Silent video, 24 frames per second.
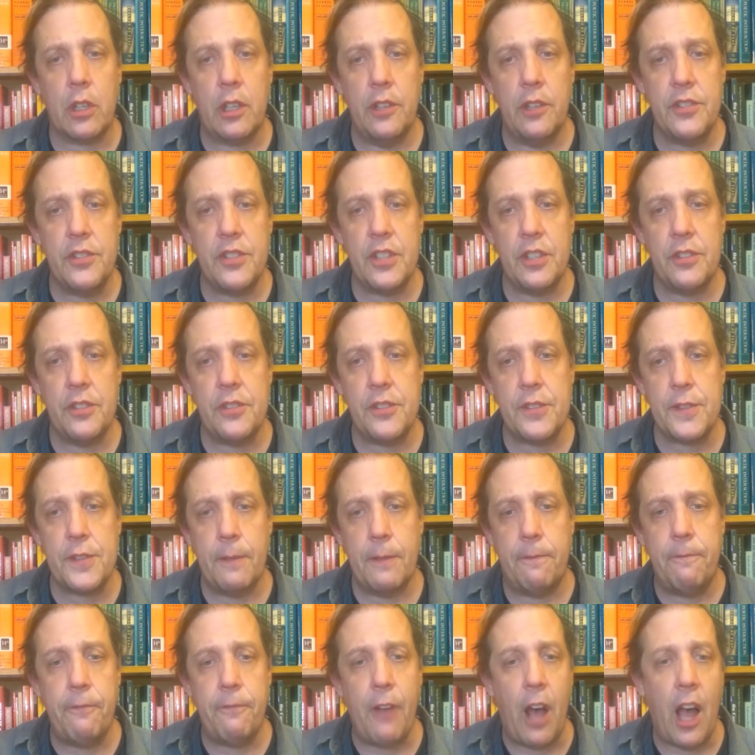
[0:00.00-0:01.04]
consists
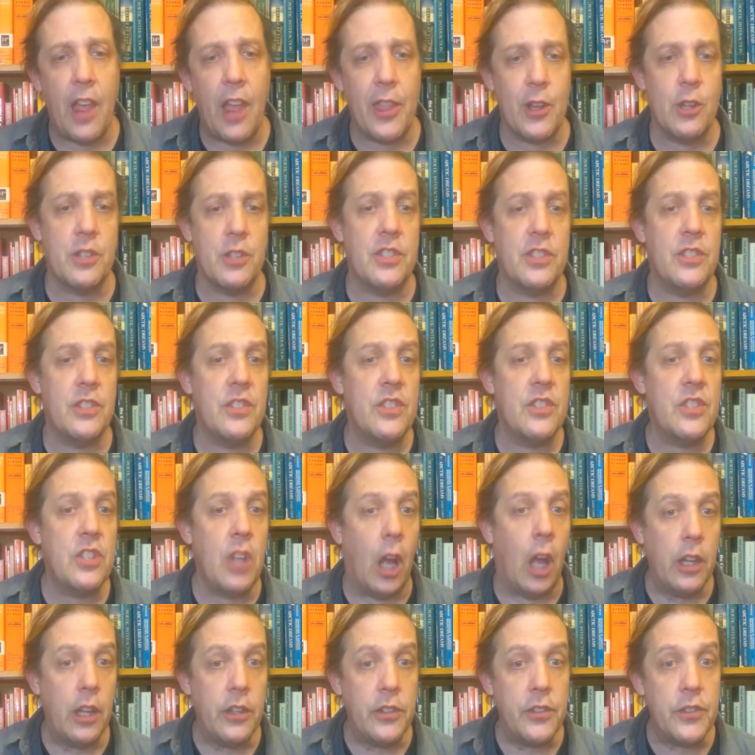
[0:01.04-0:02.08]
of fathers and
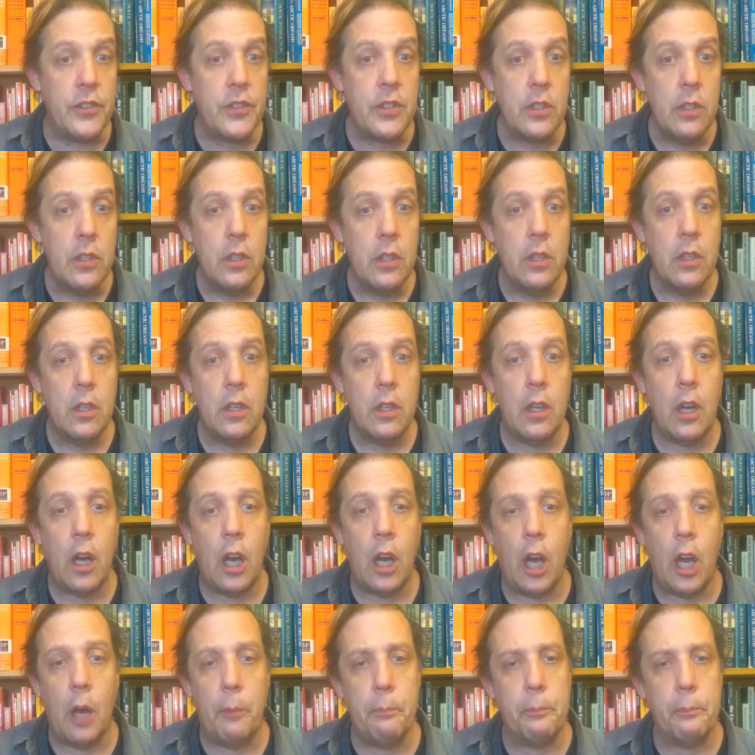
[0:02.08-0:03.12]
sons,
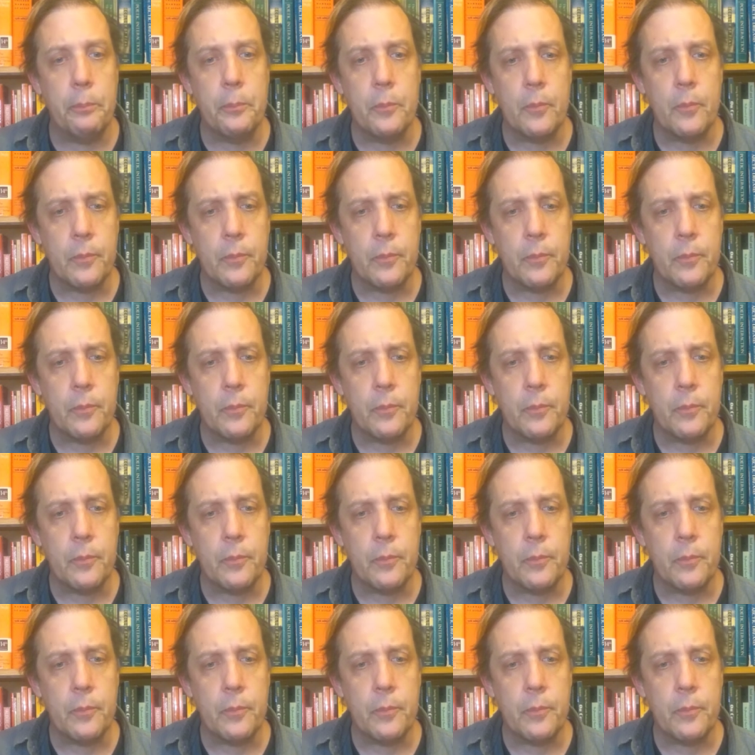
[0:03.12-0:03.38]
um,